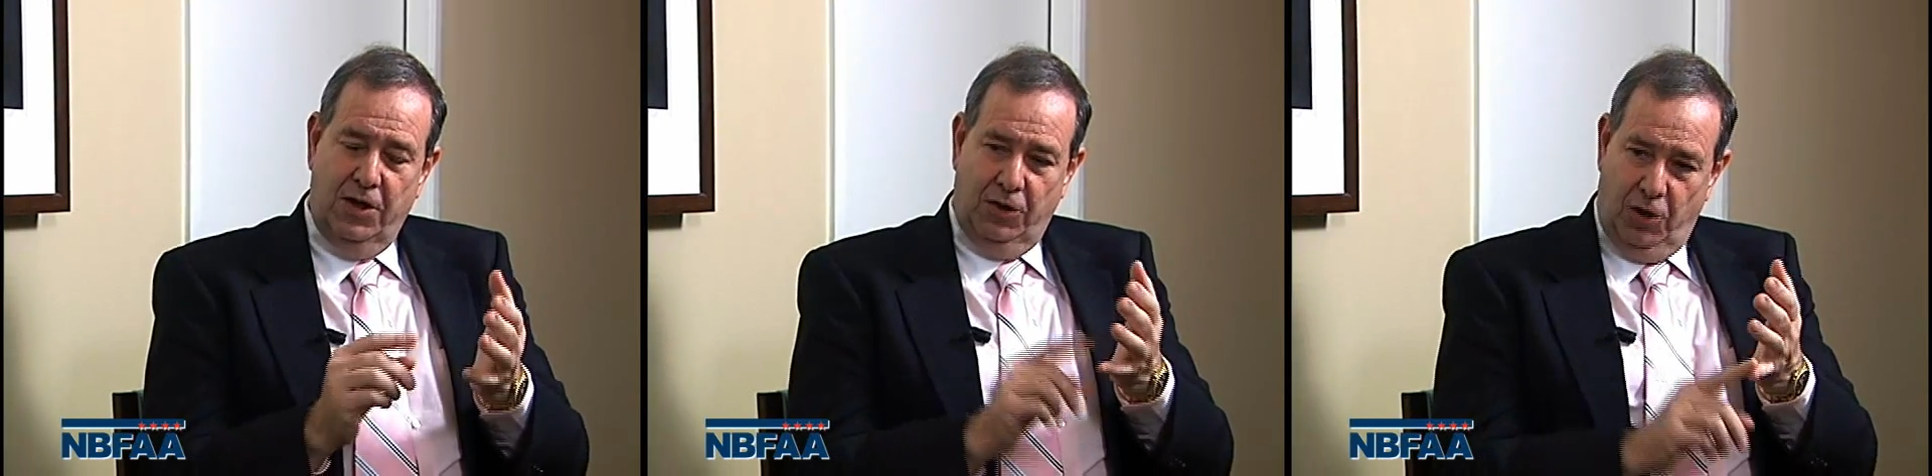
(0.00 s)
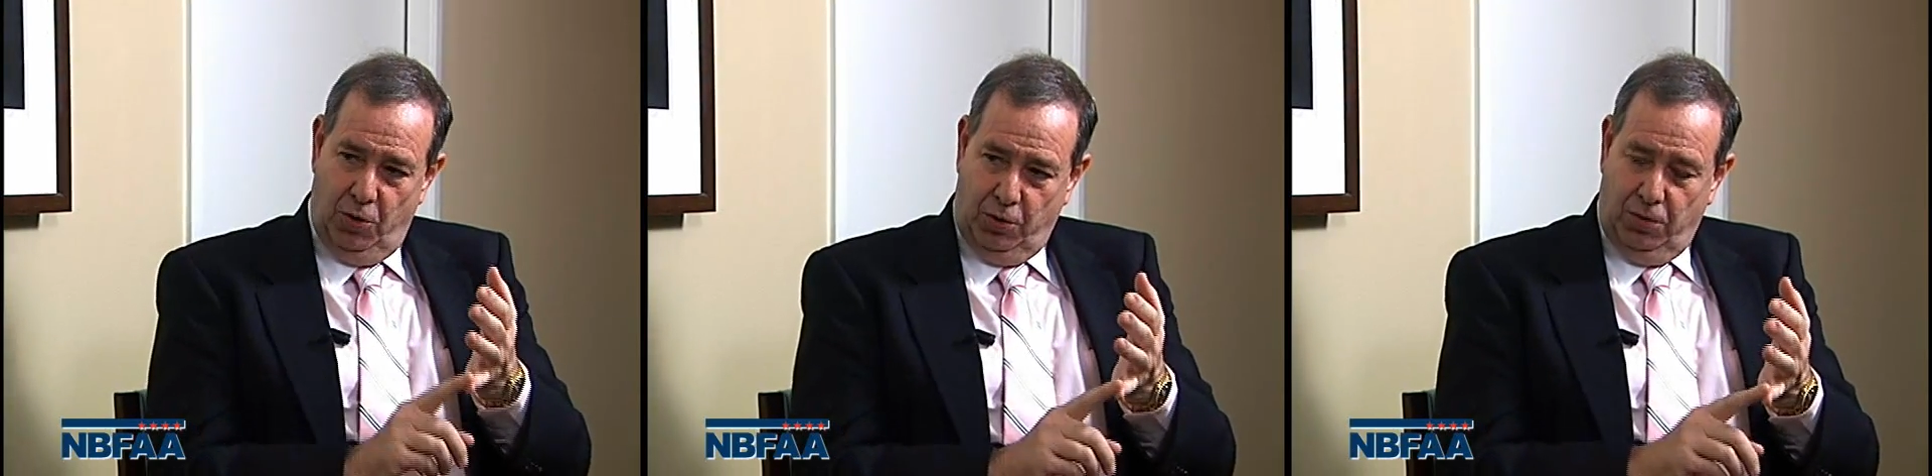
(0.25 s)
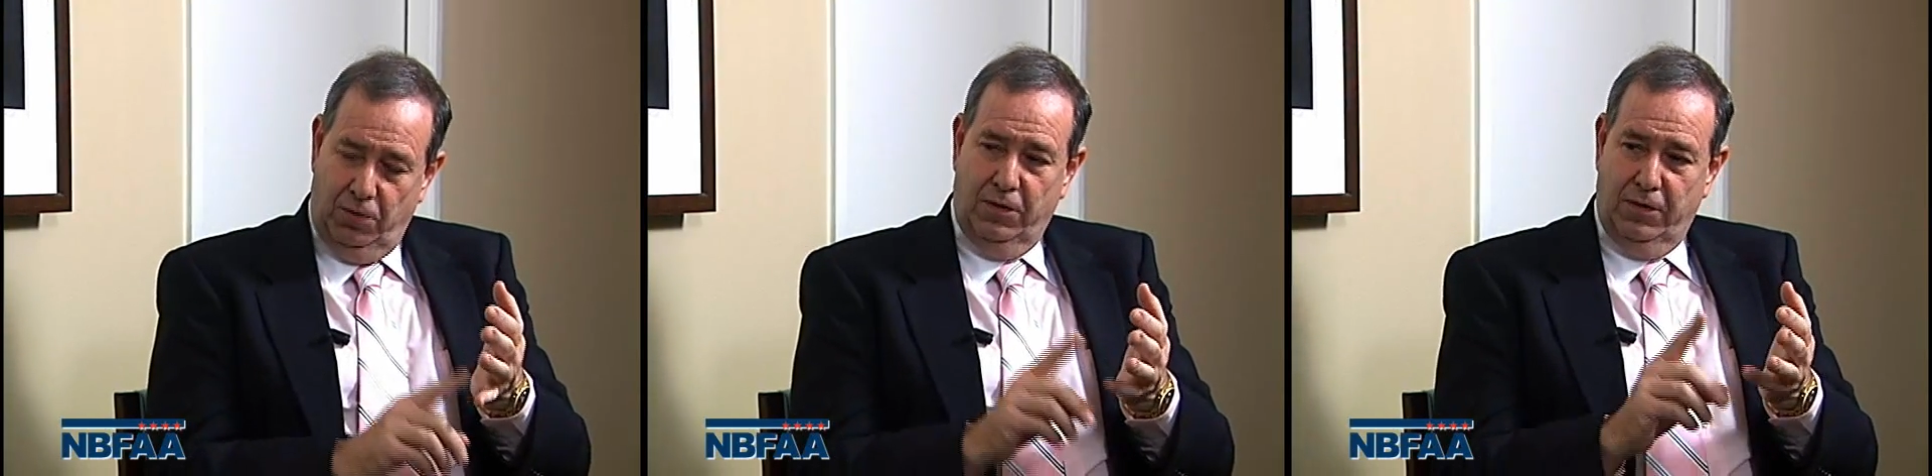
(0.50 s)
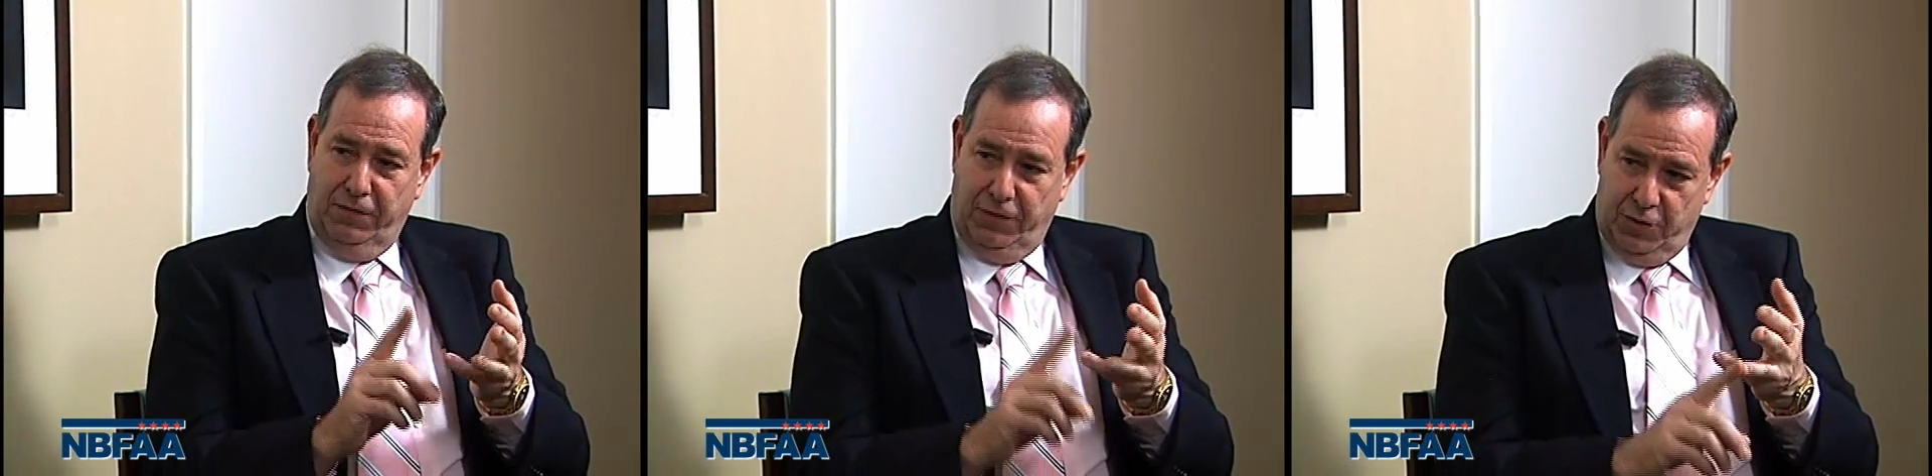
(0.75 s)
Local,
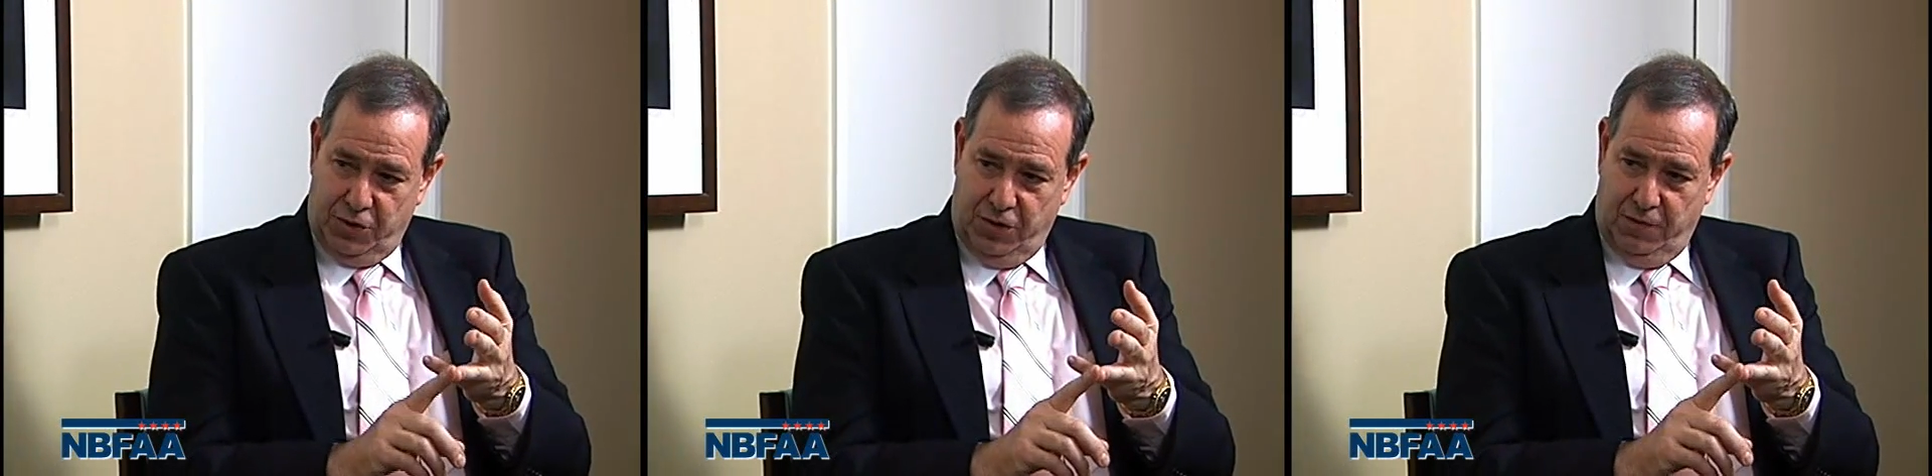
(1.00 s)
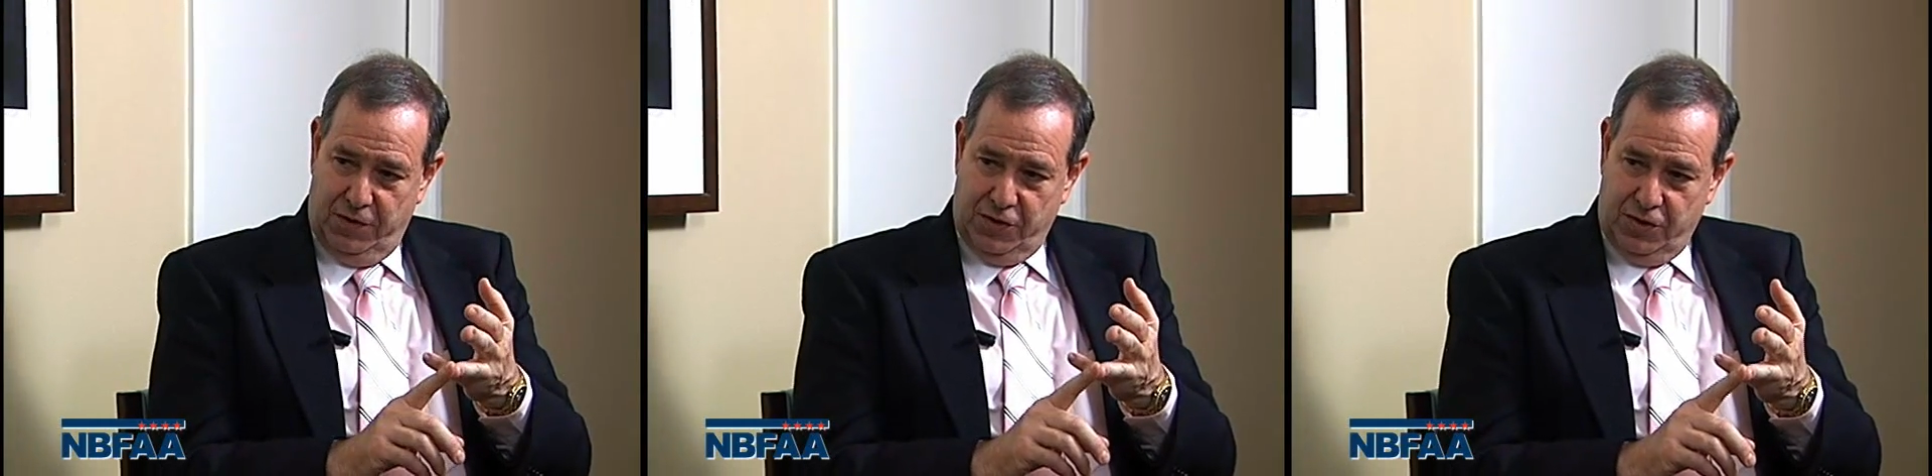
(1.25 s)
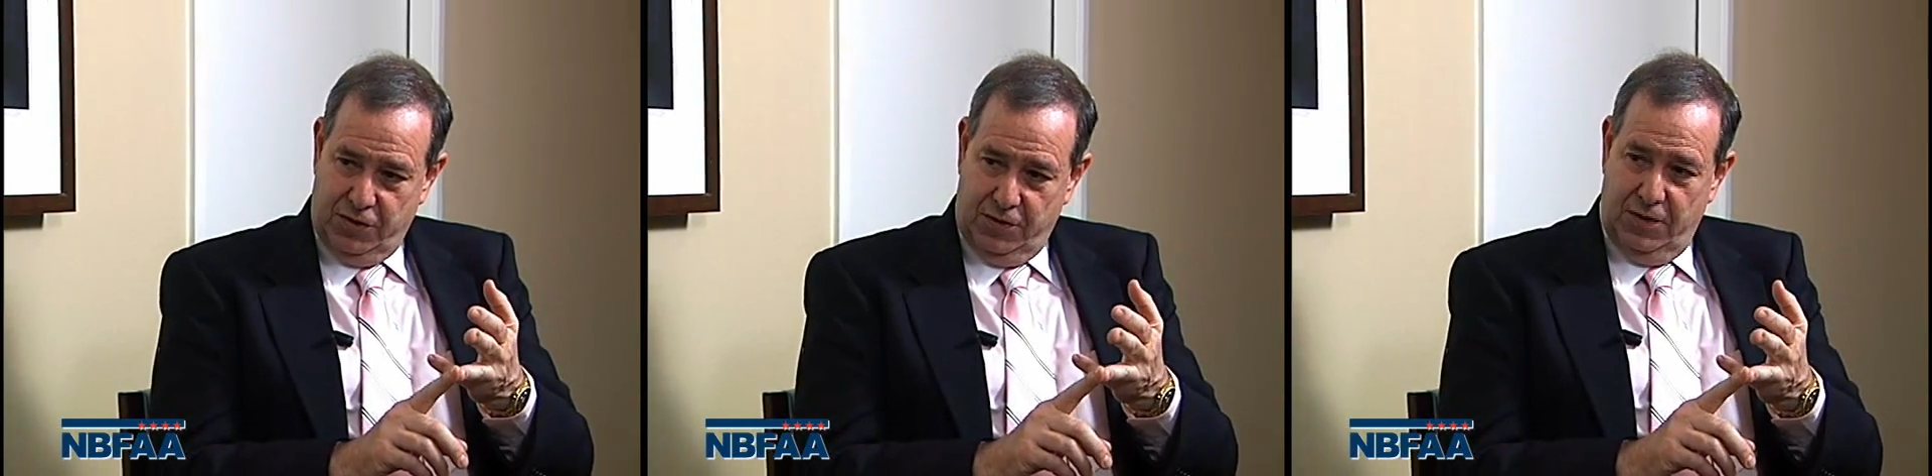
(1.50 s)
full service.